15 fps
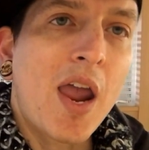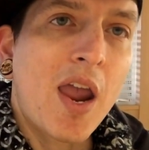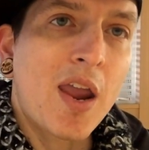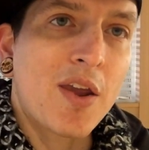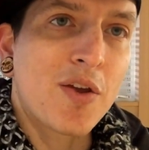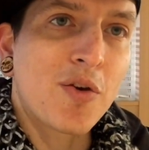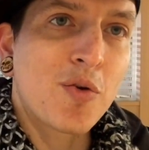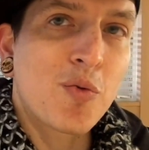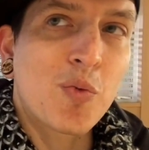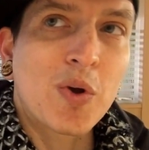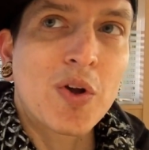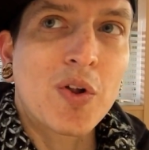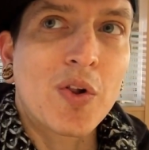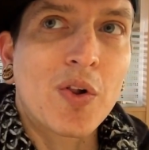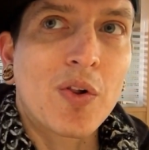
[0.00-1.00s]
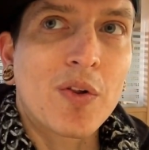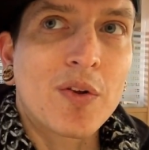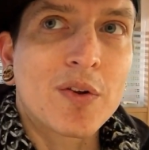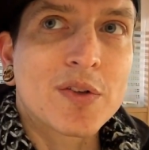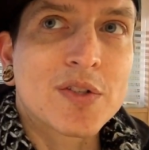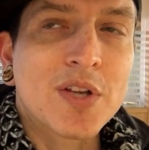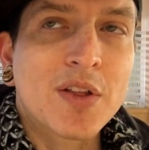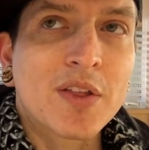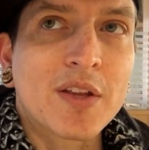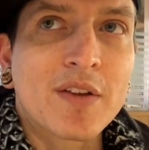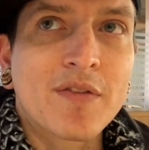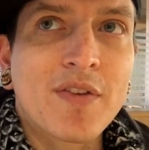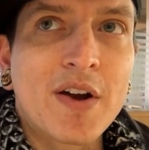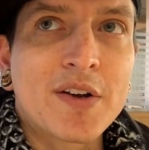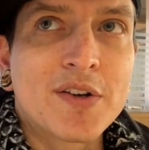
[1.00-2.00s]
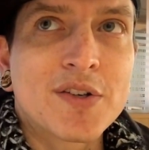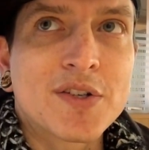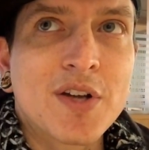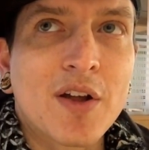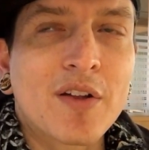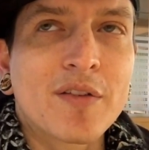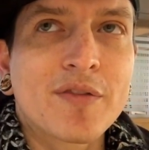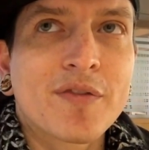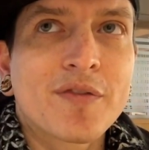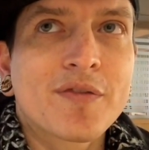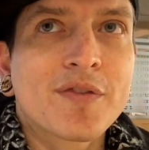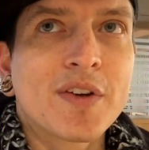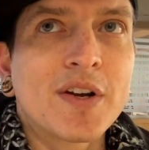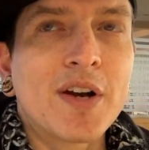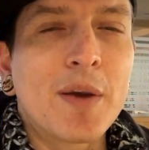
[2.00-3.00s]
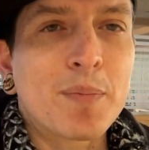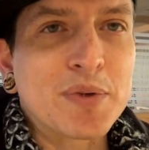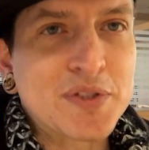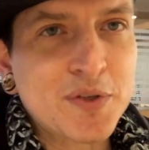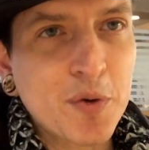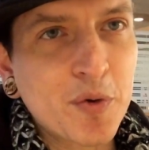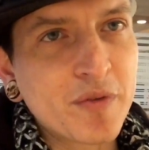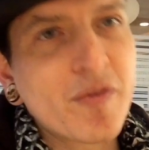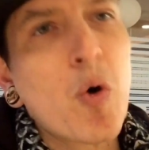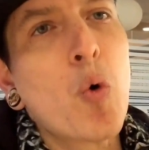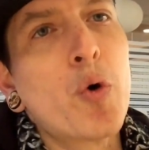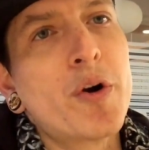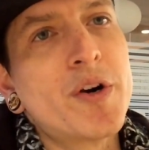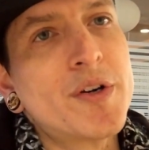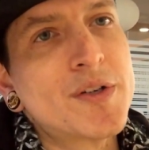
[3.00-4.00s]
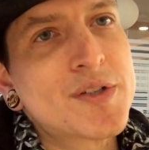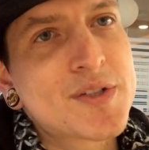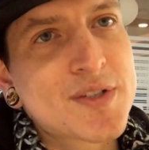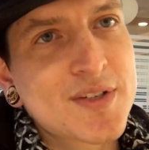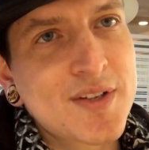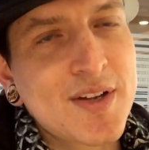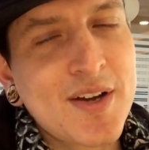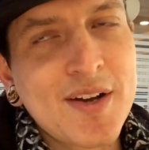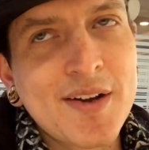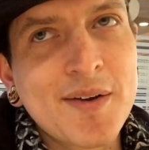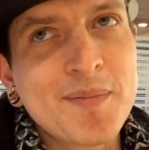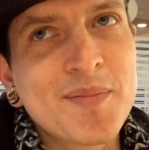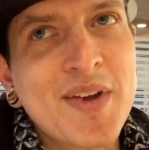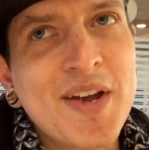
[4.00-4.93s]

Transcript: you will suddenly find yourself in an episode of Hoarders. Um,